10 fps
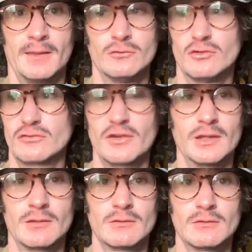just
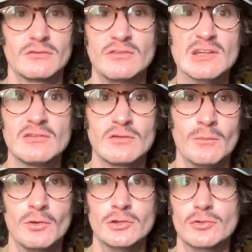like see
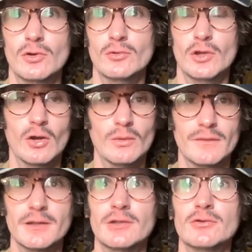someone you don't know and
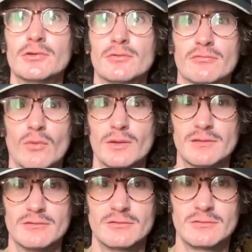then hear your
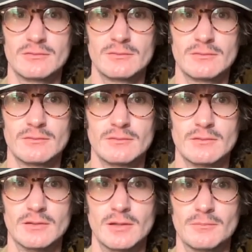voice.
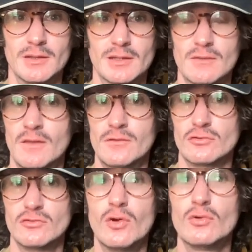And I'm like, and then
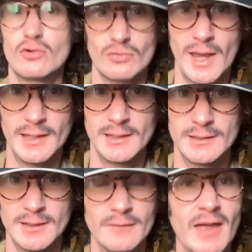there's no credit.
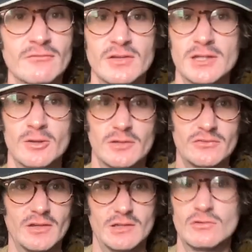And that video has
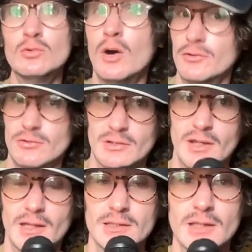like
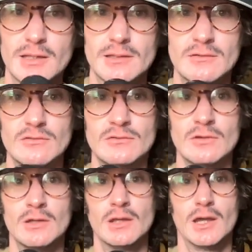200K likes.
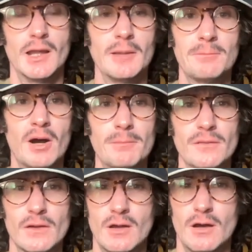And I'd pop in
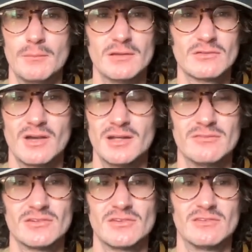the comments kind of
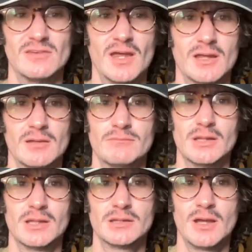as a dick and be
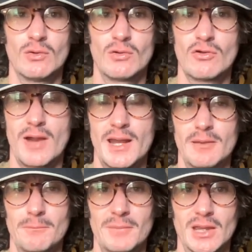like, yo,
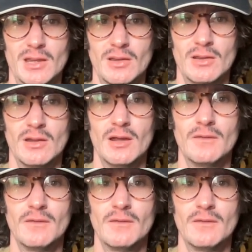credit me. And